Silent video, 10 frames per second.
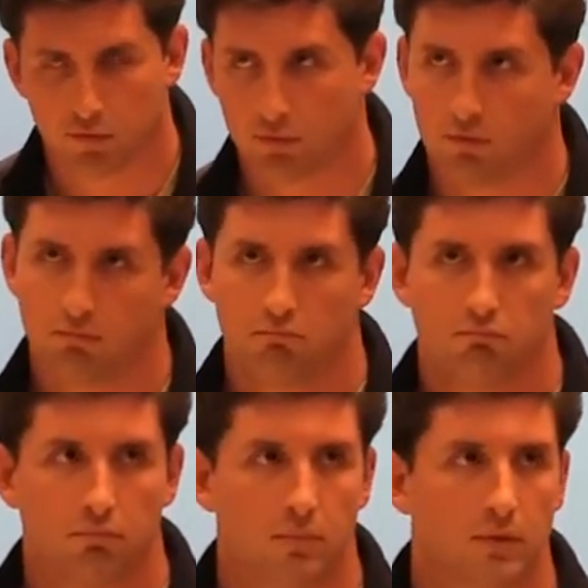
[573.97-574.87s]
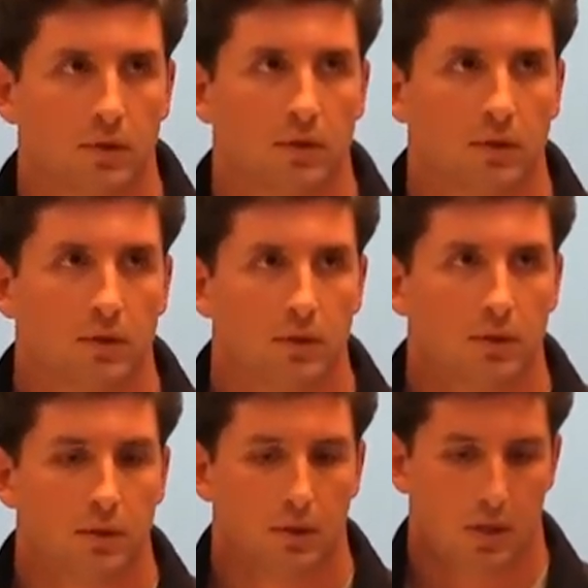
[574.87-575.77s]
could you repeat the question
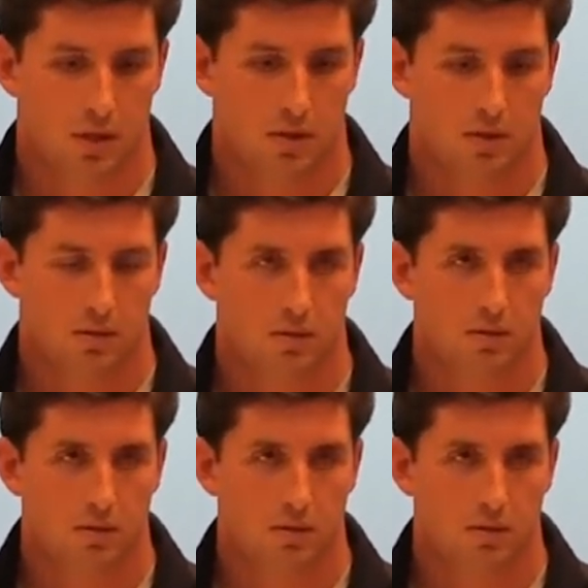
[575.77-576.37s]
for the people in the back?